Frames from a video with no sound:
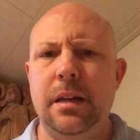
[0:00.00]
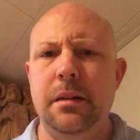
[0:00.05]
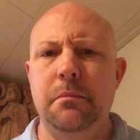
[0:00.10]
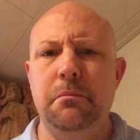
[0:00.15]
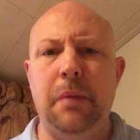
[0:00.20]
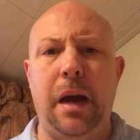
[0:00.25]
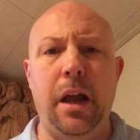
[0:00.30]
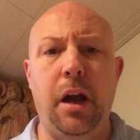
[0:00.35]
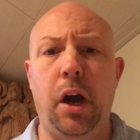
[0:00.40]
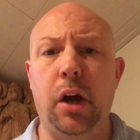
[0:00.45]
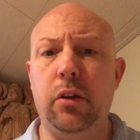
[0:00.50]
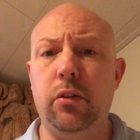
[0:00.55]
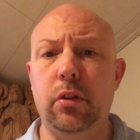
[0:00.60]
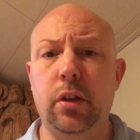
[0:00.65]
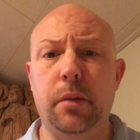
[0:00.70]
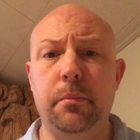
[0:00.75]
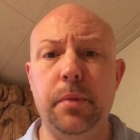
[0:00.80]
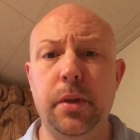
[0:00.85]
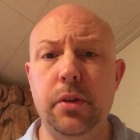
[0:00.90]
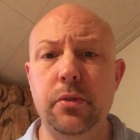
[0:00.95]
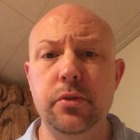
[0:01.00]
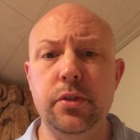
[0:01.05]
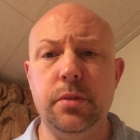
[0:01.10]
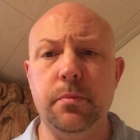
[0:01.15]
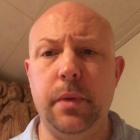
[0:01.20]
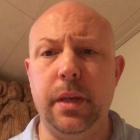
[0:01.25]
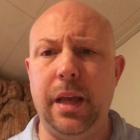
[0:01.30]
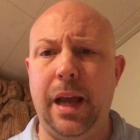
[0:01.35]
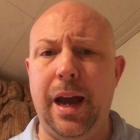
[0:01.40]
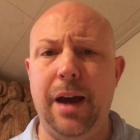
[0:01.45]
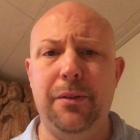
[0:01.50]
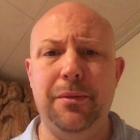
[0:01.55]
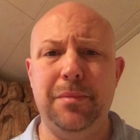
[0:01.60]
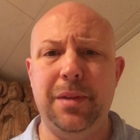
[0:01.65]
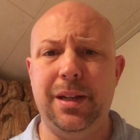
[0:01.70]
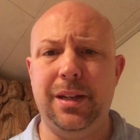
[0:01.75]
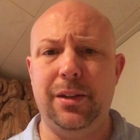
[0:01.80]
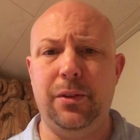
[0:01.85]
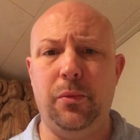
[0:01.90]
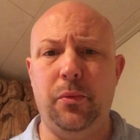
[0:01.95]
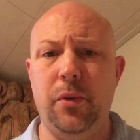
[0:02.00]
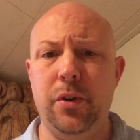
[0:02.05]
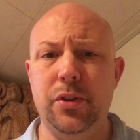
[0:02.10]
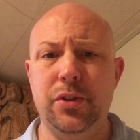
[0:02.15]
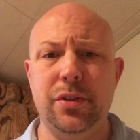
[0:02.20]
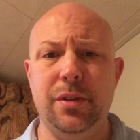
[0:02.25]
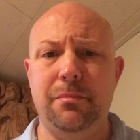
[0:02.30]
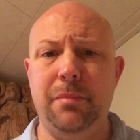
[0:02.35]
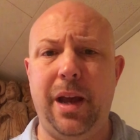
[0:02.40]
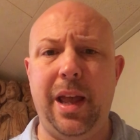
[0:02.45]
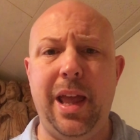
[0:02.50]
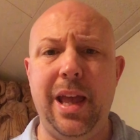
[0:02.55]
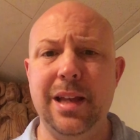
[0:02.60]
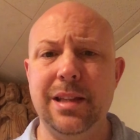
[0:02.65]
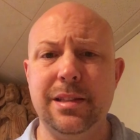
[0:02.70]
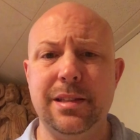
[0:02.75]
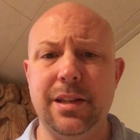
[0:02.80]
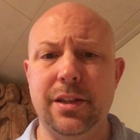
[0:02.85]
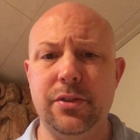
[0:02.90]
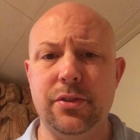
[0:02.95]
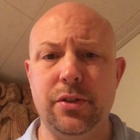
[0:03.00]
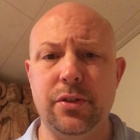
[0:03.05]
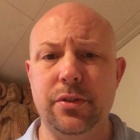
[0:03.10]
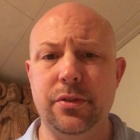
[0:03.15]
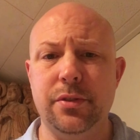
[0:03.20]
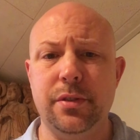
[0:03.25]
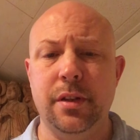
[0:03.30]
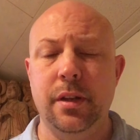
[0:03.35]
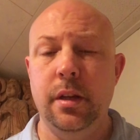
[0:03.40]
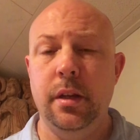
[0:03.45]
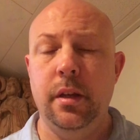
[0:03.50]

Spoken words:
My uncle abused me. How am I going to worship my ancestors?